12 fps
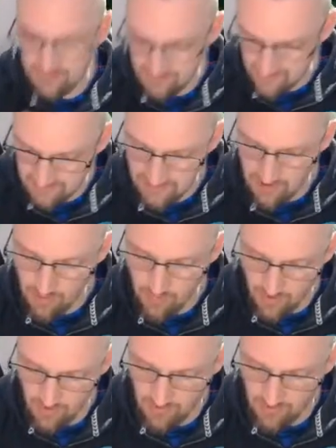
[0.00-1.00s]
See, it's so
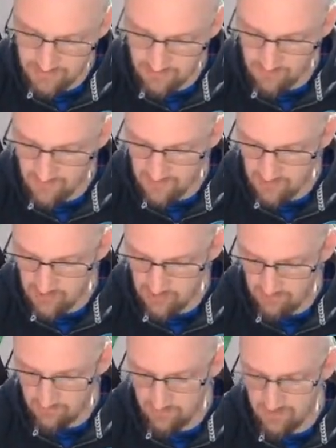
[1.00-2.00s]
hard. So that should
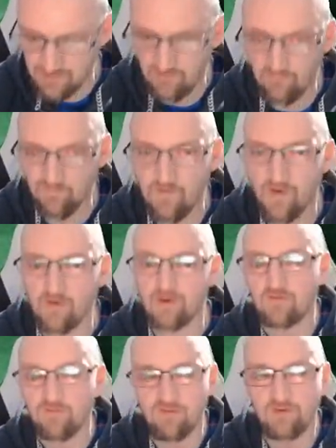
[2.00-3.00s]
have been his 5.